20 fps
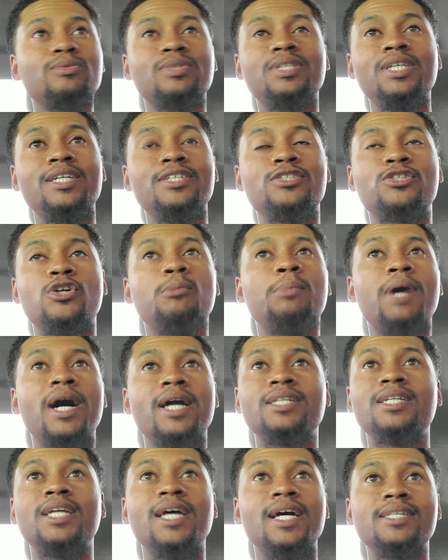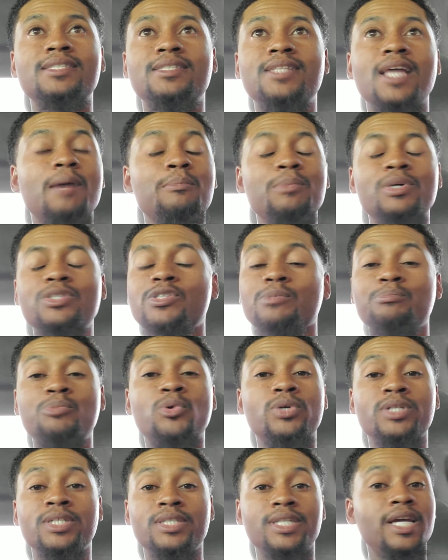think Joe Biden has that much
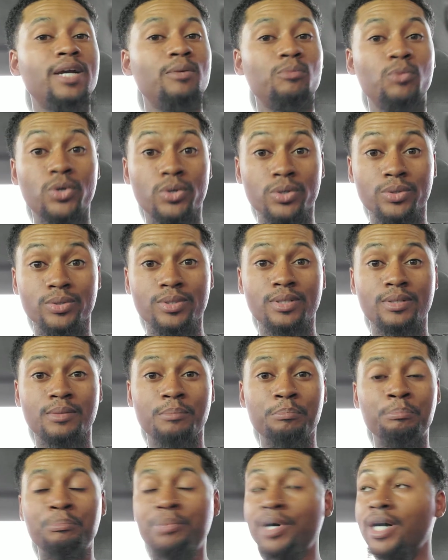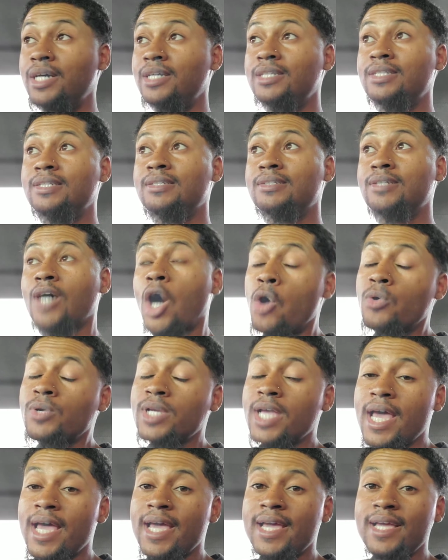support in the damn world. But
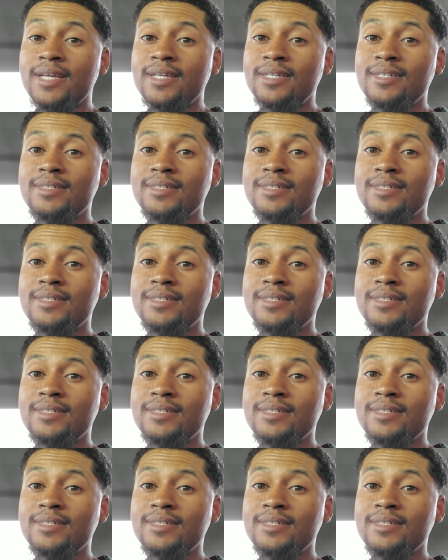okay.